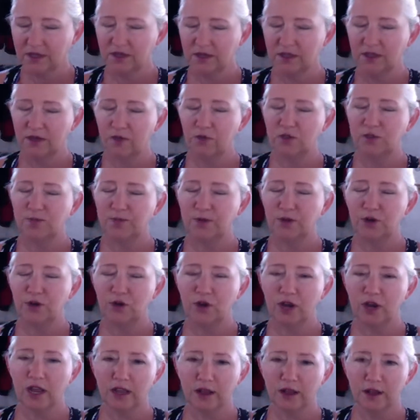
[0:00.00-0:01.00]
it was pure
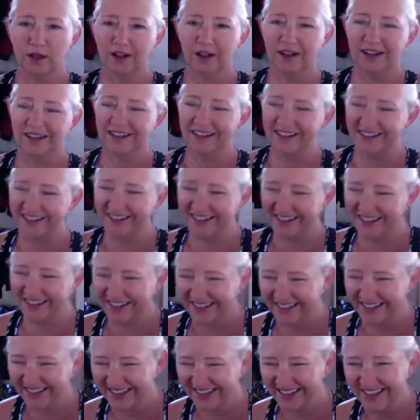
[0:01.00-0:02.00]
hell.
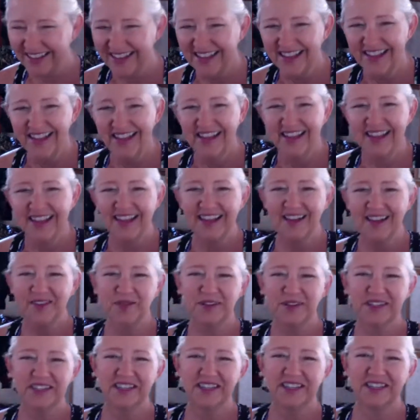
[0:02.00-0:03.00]
It
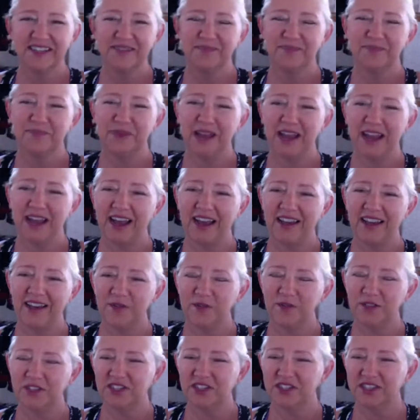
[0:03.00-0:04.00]
wasn't bad. It
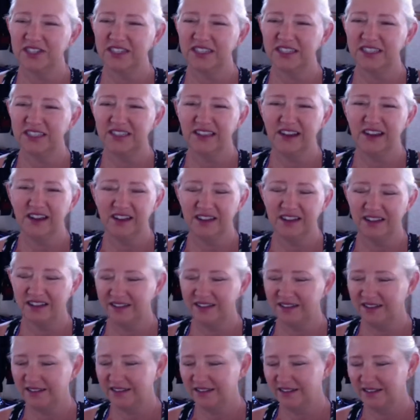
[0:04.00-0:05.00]
was just not,
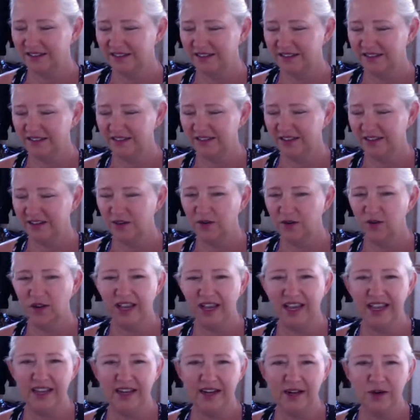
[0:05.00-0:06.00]

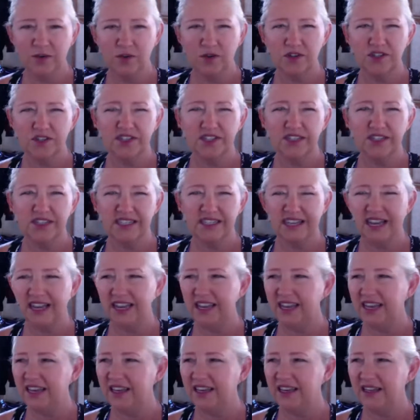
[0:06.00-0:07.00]
8 hours a
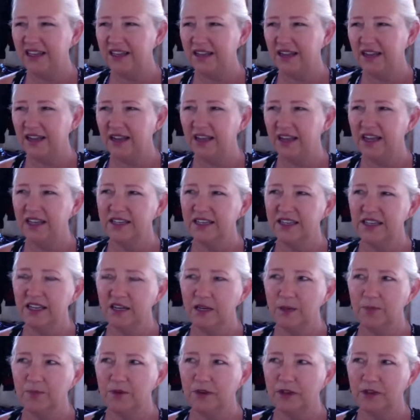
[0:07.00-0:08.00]
day. I had to get
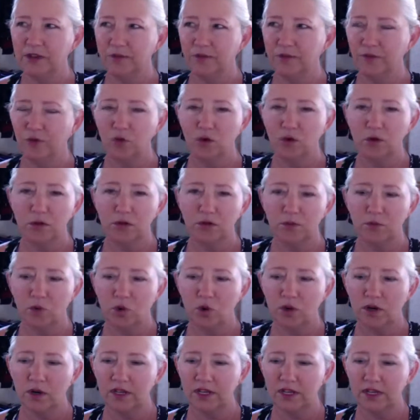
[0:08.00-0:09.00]
up at 4 in the
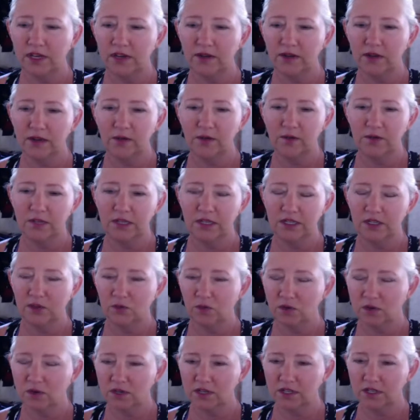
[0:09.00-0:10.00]
morning. I would get to
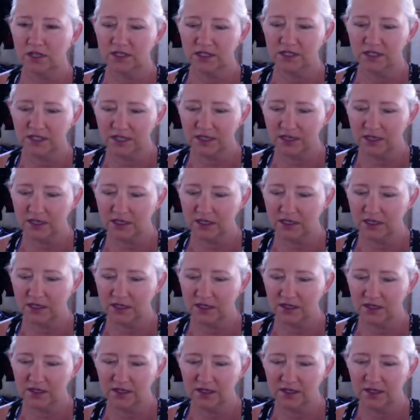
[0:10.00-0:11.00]
work at 6, and